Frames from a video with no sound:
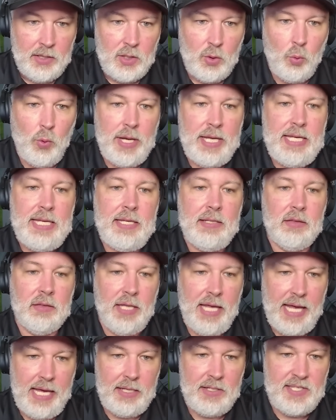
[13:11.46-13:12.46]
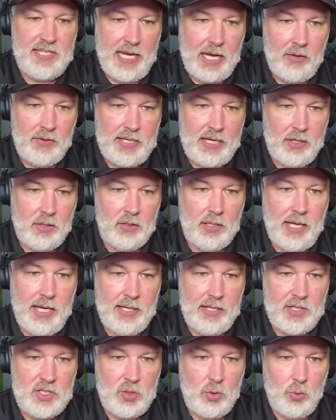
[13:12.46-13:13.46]
The way he led South
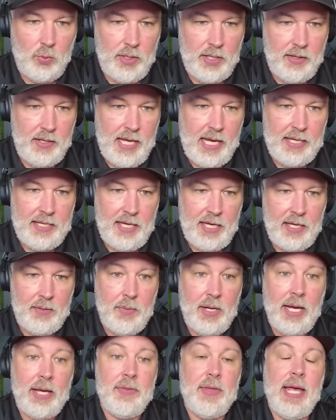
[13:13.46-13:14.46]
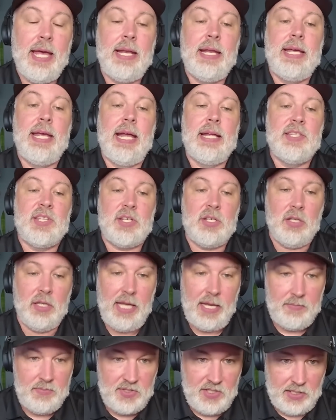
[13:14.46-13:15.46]
Carolina to a win in that game. And then against
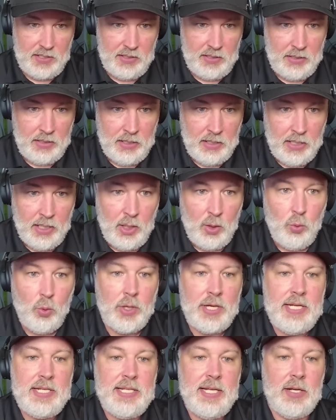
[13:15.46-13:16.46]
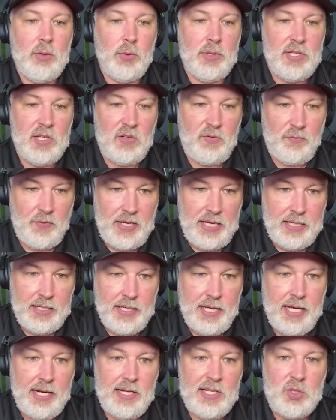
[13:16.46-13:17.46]
Clemson, where he did it with his feet
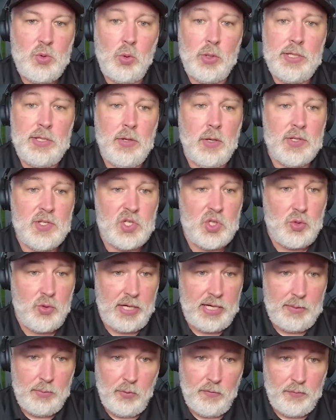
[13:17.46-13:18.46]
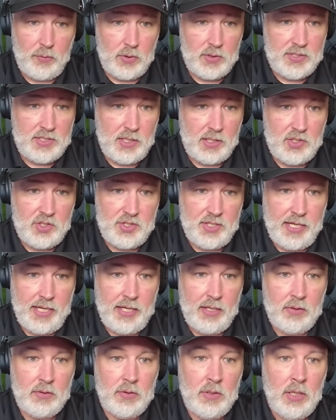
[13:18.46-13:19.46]
and had a 20-yard scramble for a
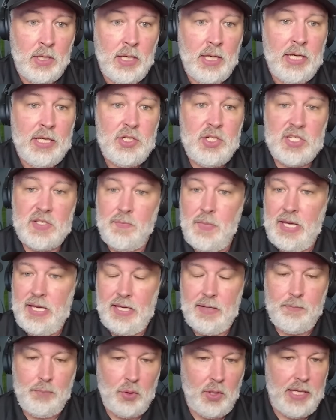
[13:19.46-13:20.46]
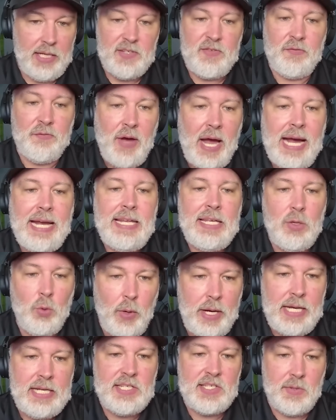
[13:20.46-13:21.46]
touchdown, just making plays, finding
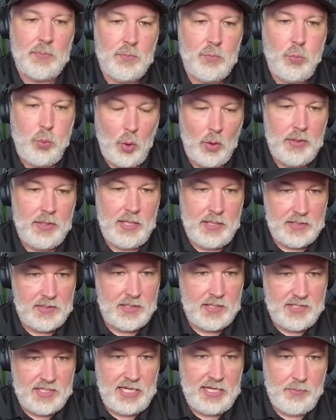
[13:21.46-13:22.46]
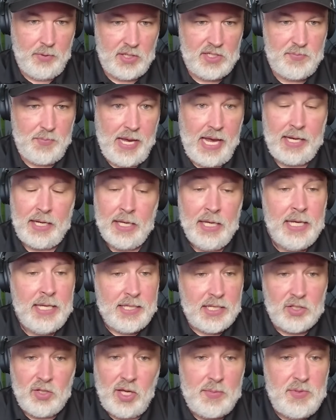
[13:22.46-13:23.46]
ways to put the team on his back.
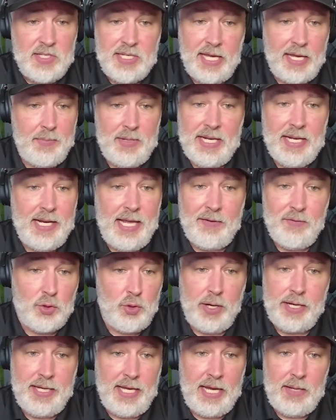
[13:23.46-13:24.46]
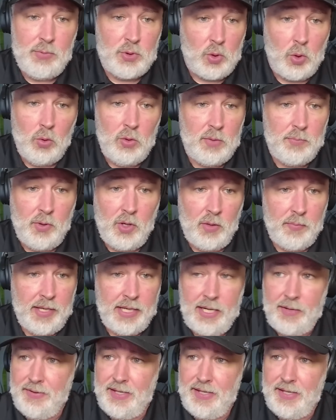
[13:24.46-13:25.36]
The Clemson game, he didn't have a great game throwing the ball, man.